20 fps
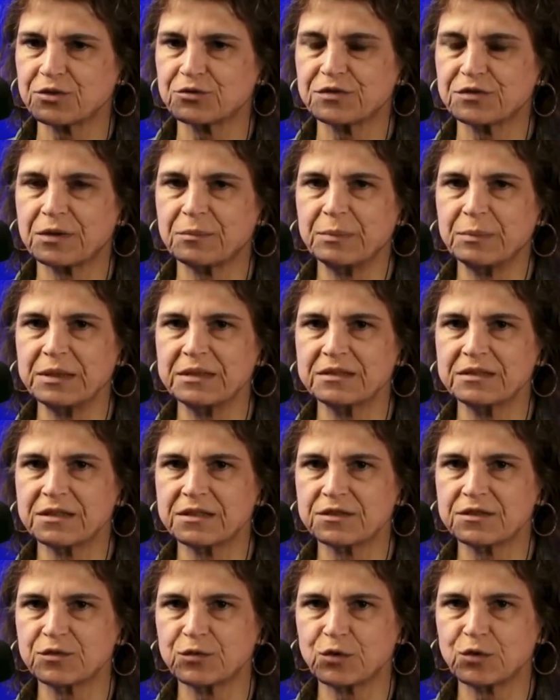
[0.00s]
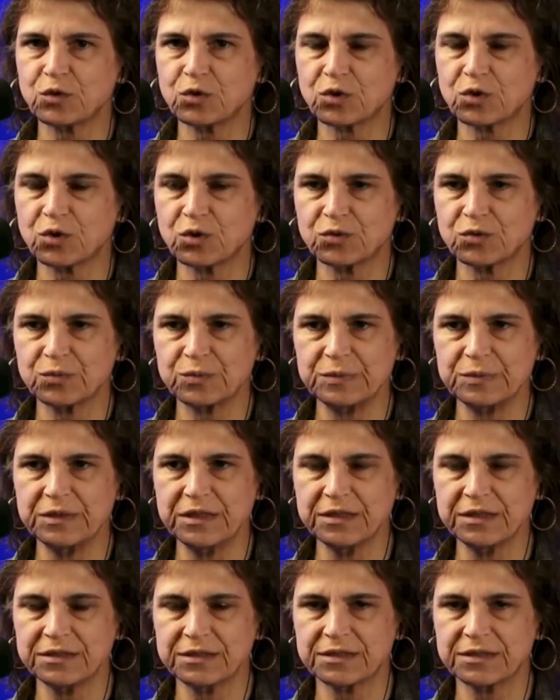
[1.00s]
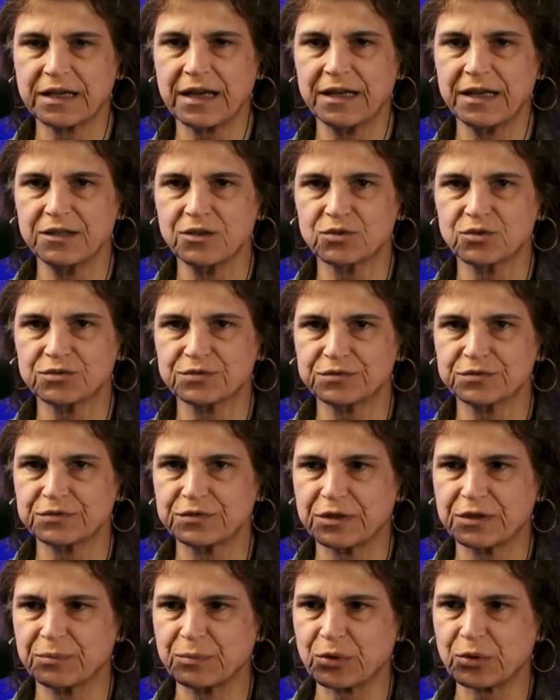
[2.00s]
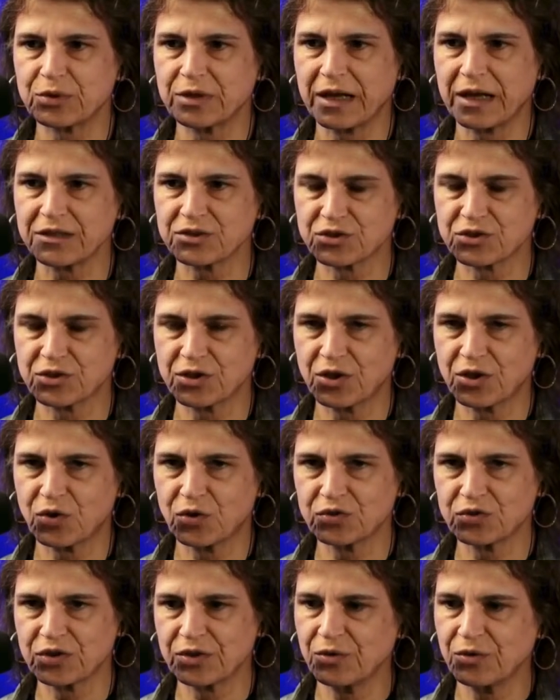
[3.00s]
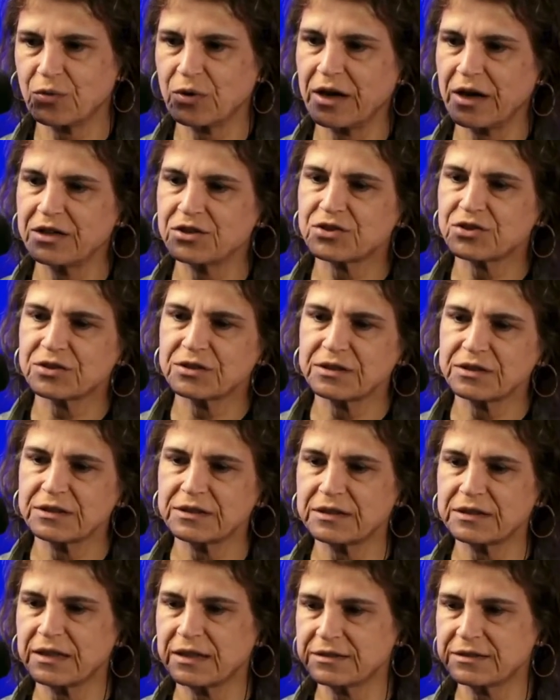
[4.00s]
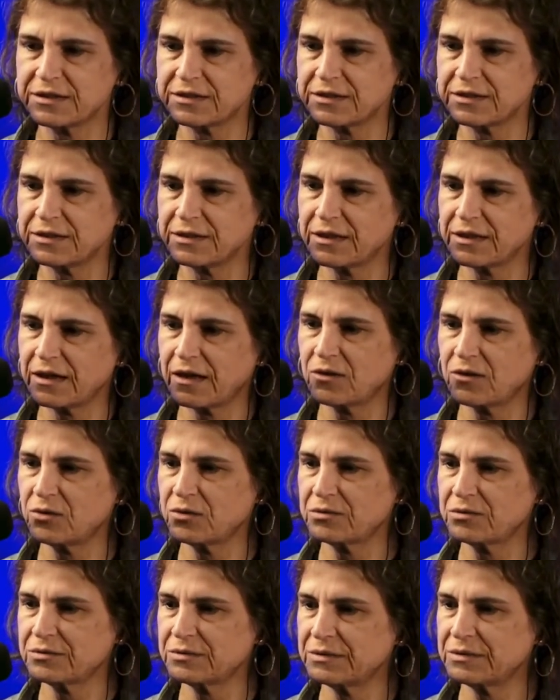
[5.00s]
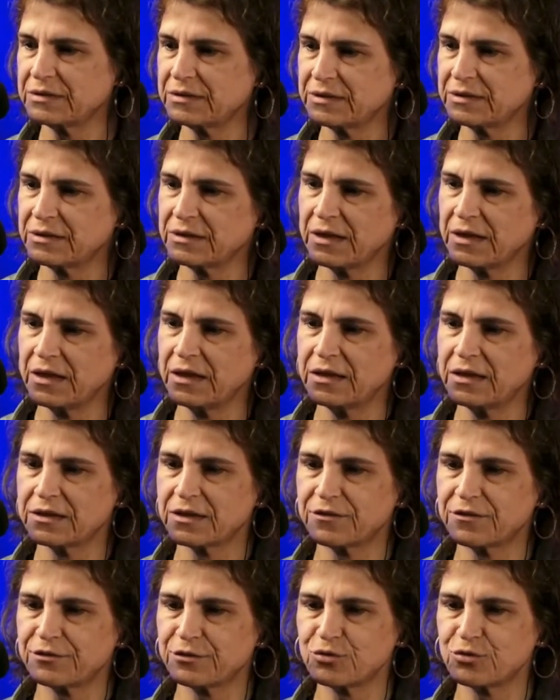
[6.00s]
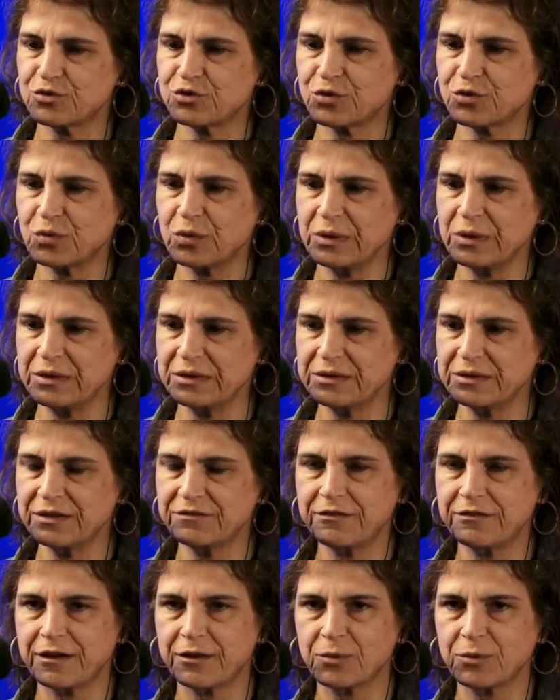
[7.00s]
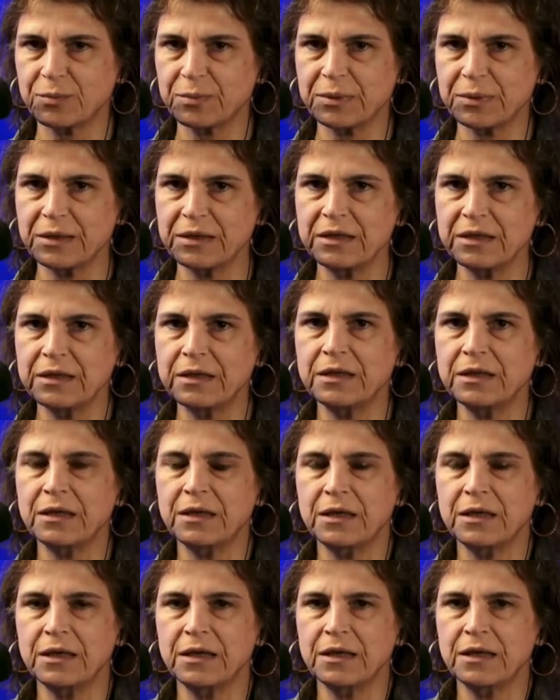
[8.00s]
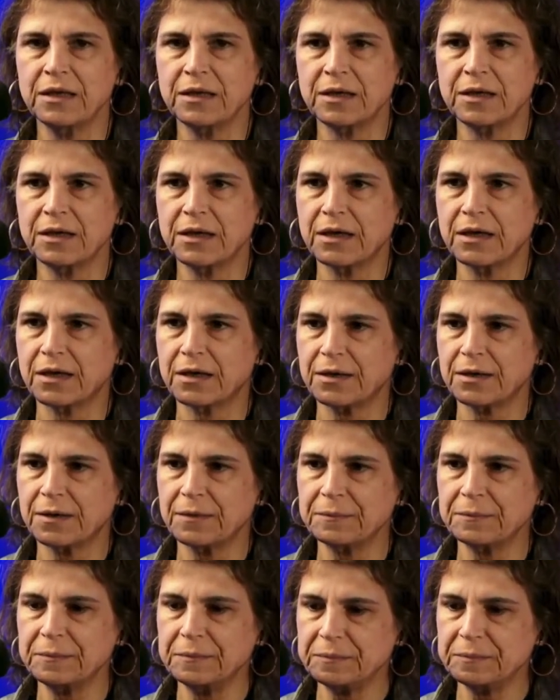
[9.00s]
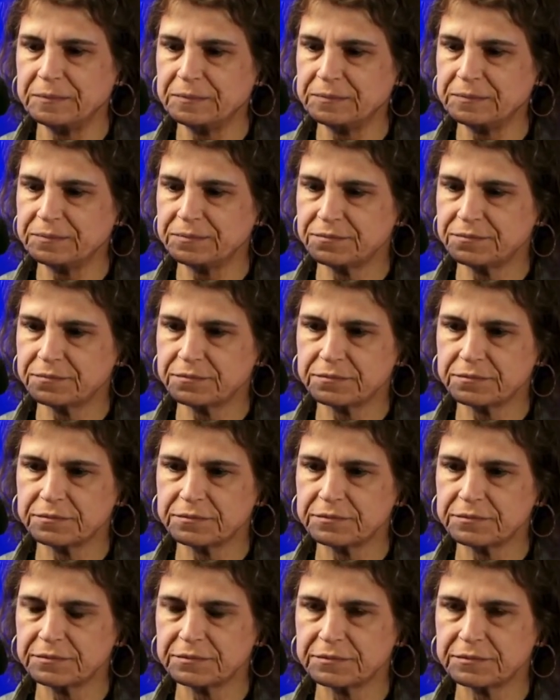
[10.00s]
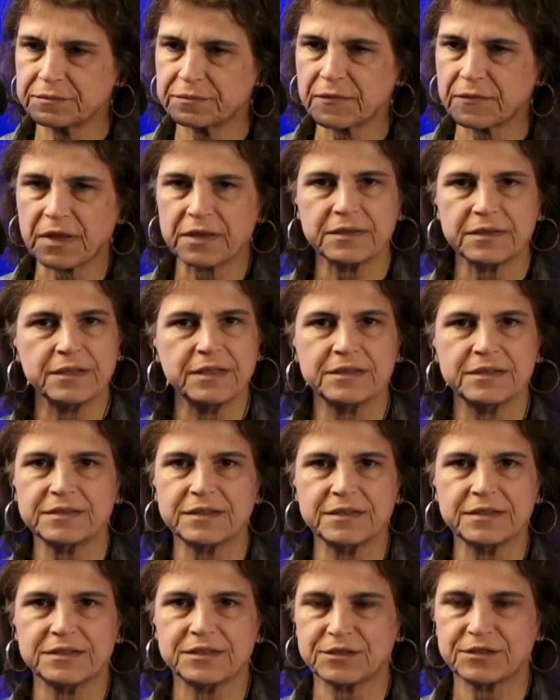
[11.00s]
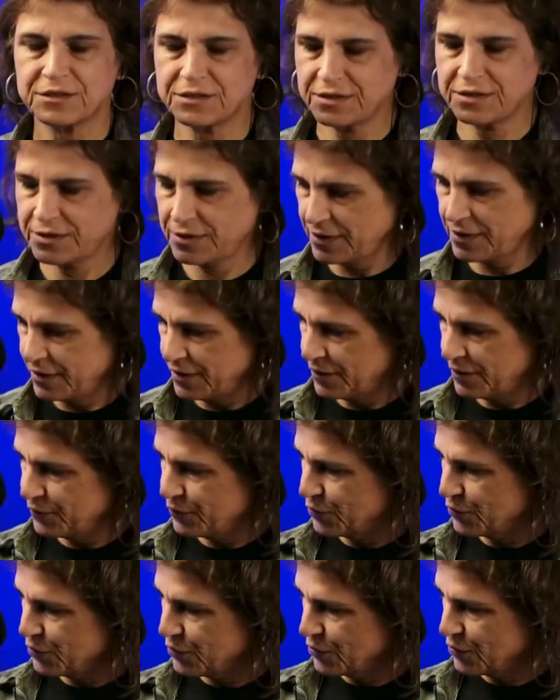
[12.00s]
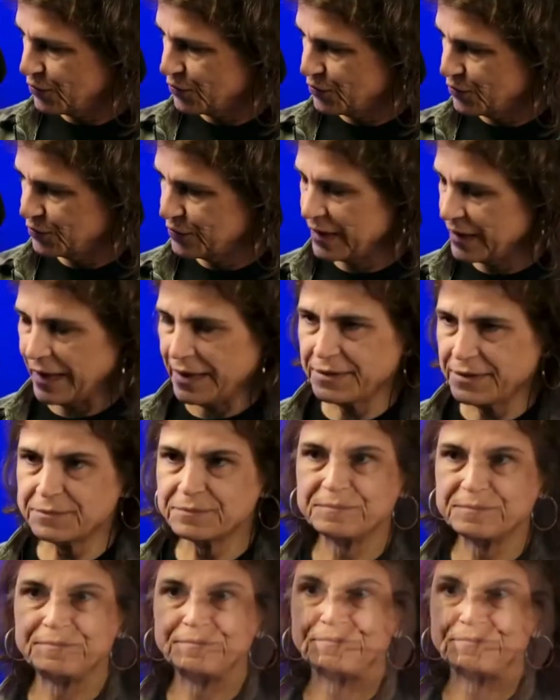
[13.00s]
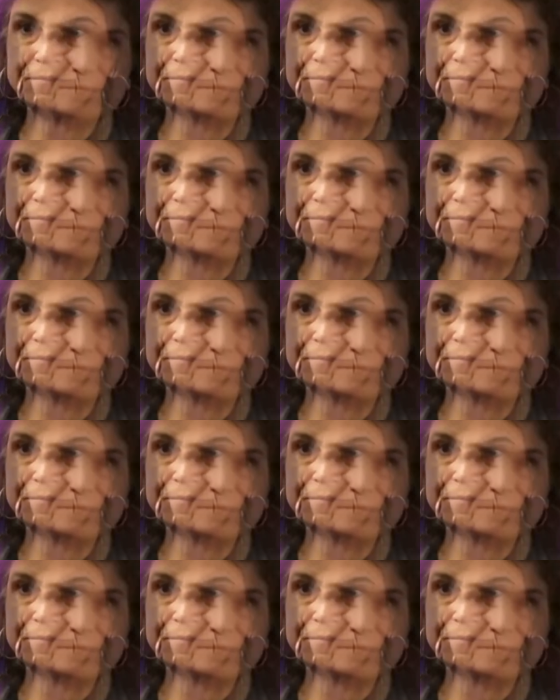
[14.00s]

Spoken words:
of the business for this kind of production and content creation. Let's see how the future will develop. And this is for today.